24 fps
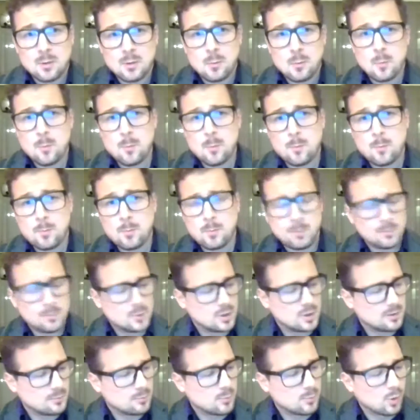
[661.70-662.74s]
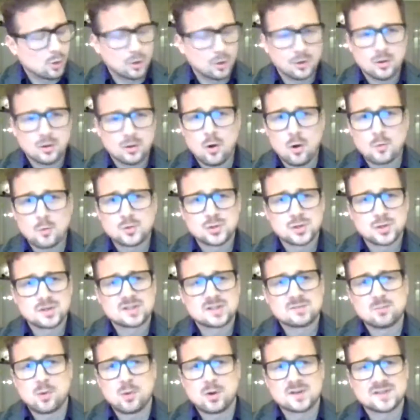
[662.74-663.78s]
more
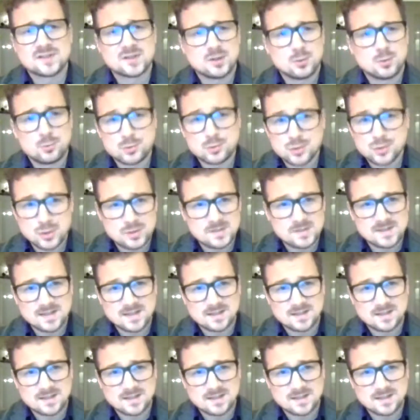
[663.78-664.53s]
options, more solutions,